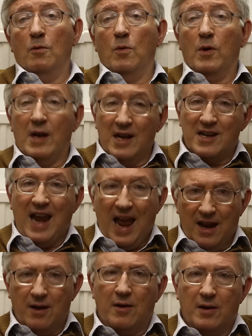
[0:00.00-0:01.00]
were
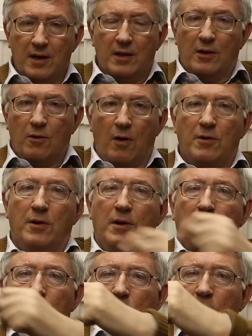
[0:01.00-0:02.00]
entangled in the
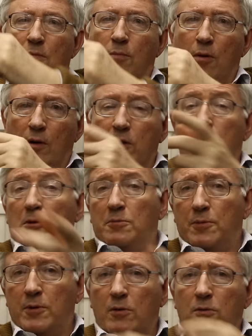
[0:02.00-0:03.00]
contradictions of the Balkans,
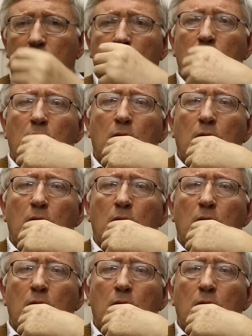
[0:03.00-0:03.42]
which produced